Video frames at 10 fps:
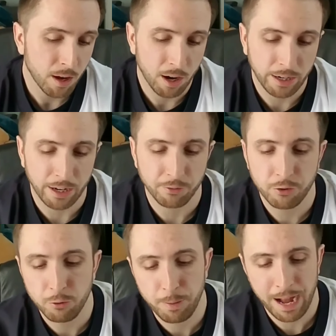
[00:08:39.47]
I got
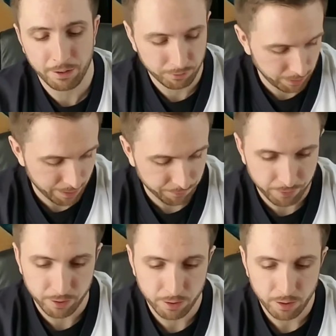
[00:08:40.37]
two packs
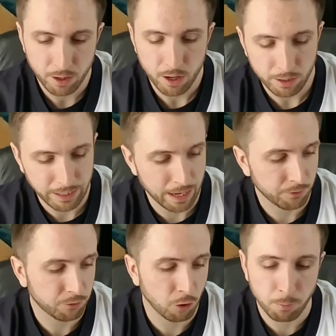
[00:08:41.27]
left.
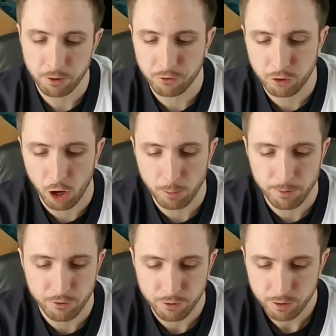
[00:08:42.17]
Got so much
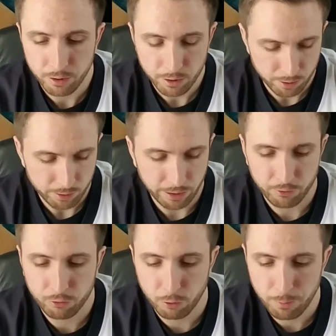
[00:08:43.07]
garbage. Got
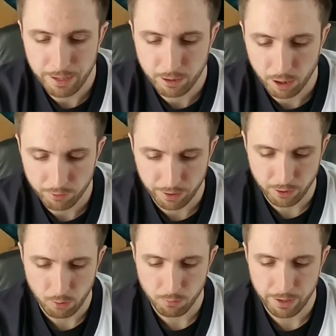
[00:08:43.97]
so many cards I
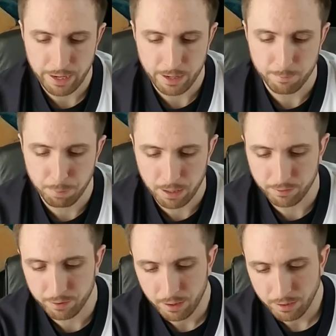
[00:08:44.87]
don't need.
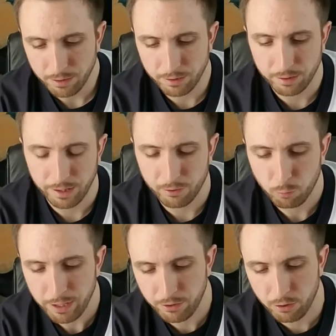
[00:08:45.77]
But
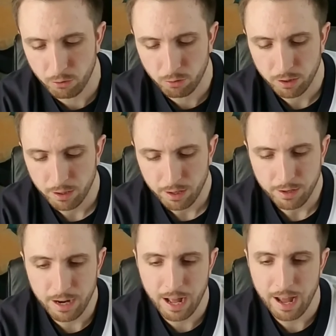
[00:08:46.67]
nonetheless, we do
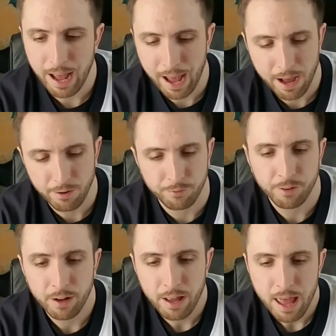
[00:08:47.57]
not
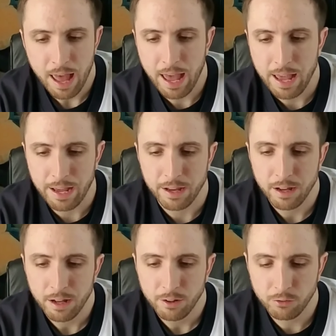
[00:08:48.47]
have a
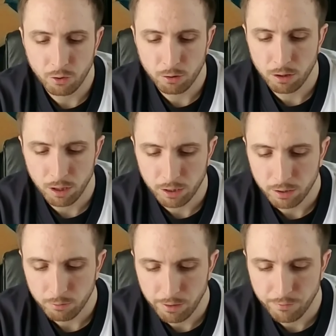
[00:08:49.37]
Zoroark
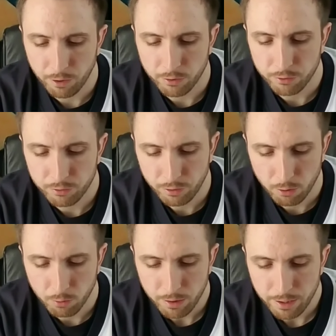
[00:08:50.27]
reverse.
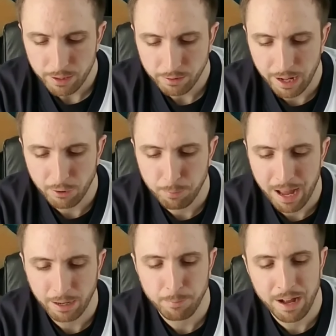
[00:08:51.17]
So last
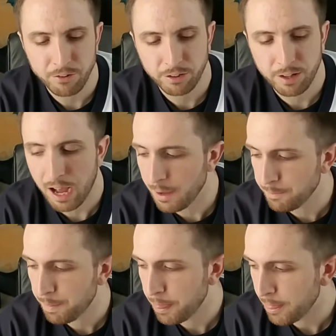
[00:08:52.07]
pack magic time.